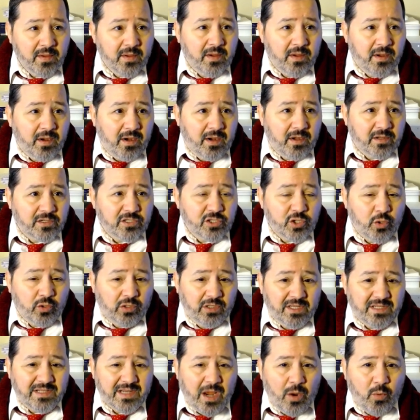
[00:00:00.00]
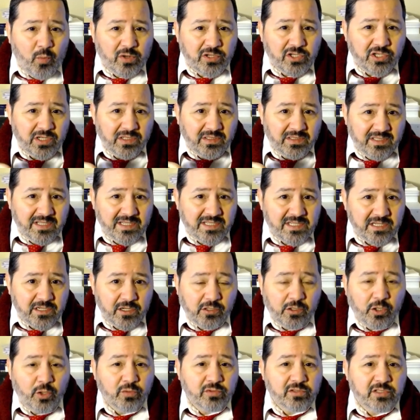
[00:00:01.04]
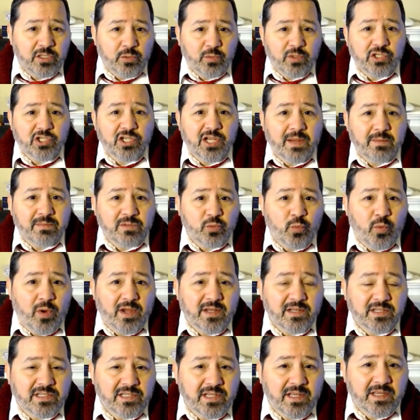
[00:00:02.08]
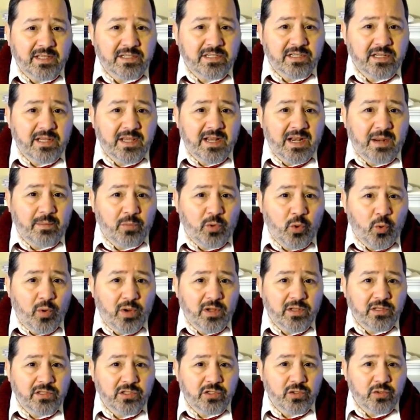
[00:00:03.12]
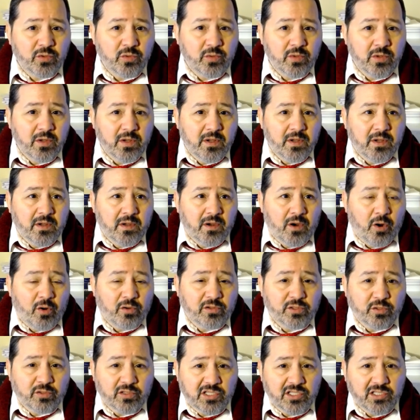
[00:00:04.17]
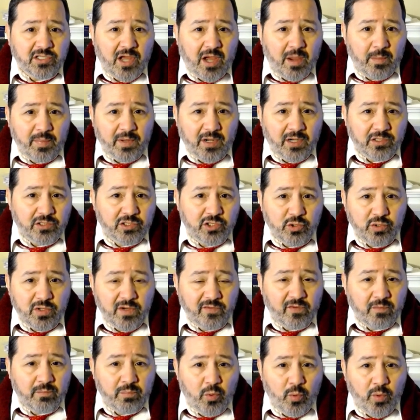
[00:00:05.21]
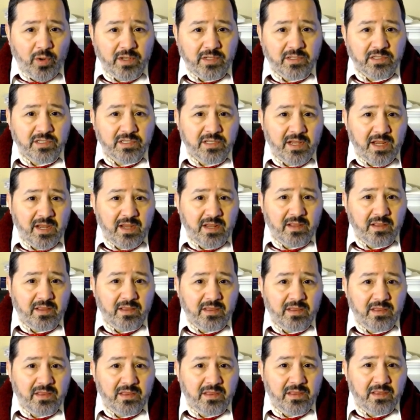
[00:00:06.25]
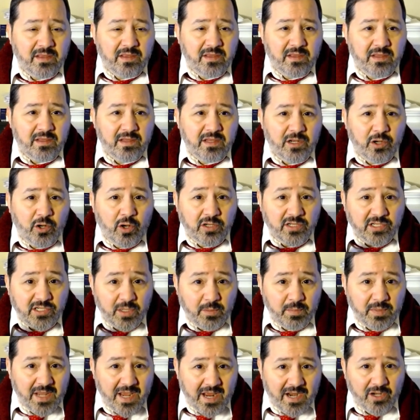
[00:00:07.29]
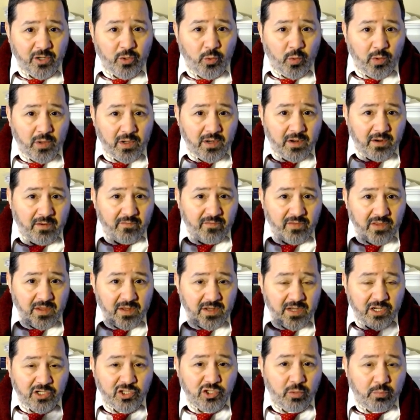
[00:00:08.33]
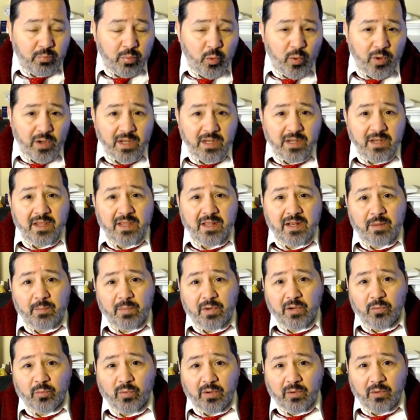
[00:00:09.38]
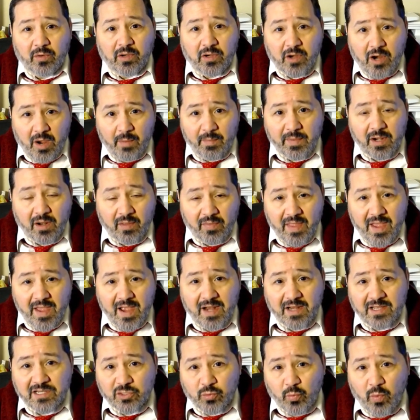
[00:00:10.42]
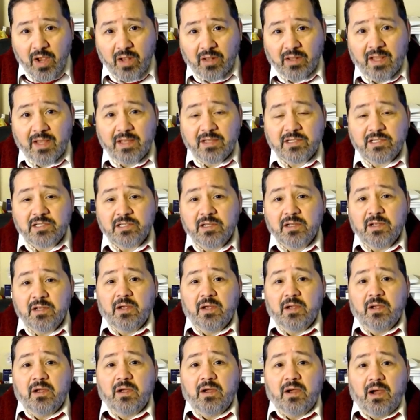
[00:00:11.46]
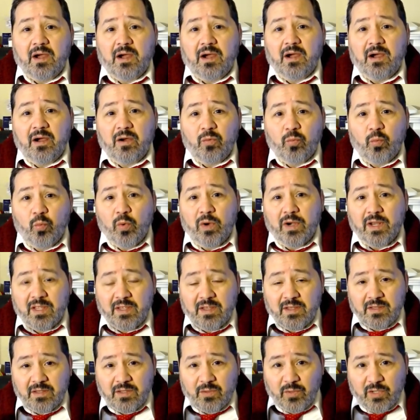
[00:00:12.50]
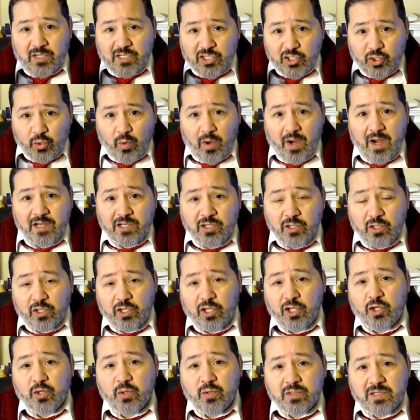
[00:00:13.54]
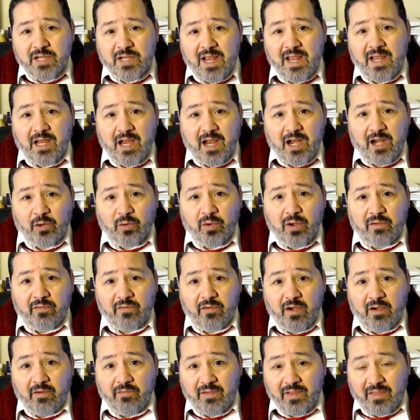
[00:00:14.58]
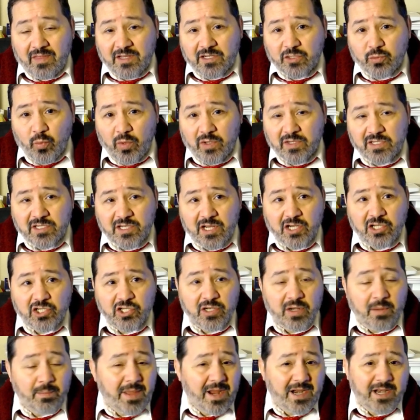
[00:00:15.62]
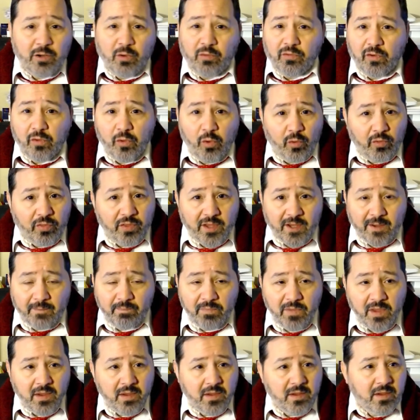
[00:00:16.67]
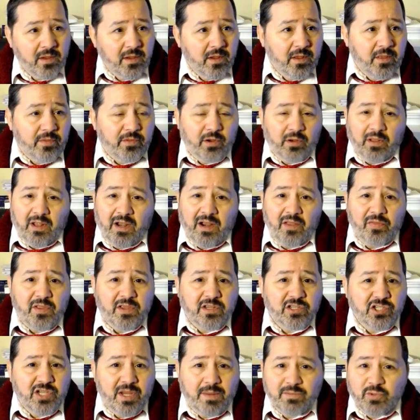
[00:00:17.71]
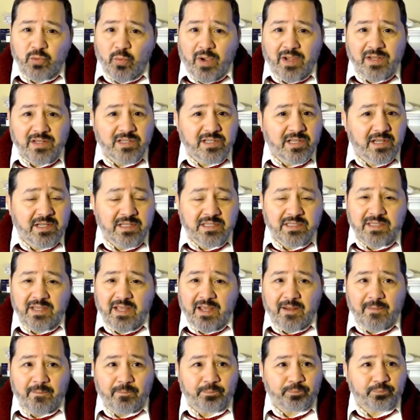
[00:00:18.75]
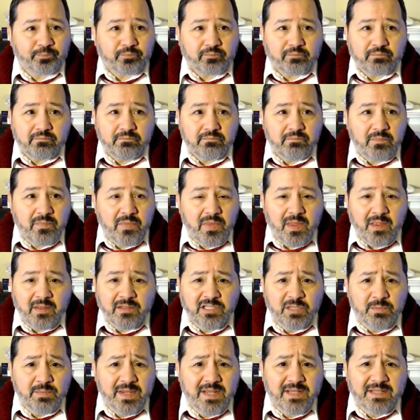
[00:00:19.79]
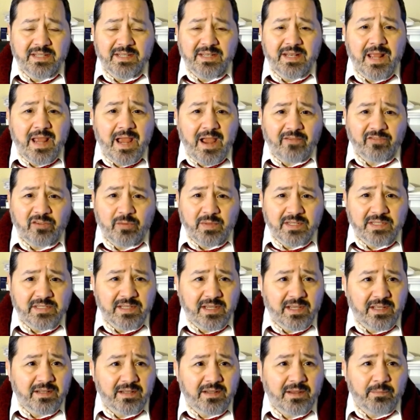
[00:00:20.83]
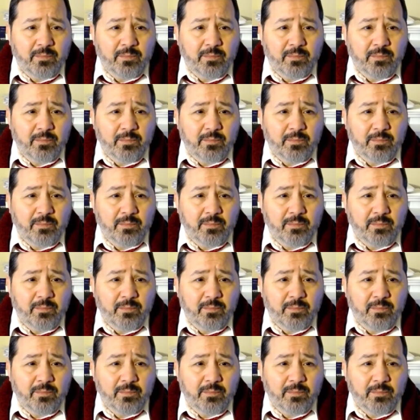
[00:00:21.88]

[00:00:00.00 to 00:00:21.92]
I want you to listen closely what James White says, and I'm going to also stop it on two different points, a subcategory of the initial point, and I'm going to comment on that, as well as what he's trying to accuse Hank Hanegraaff of in this one section. I'm not going to go through the whole thing. There are a lot of things James White says that to me didn't have to be said.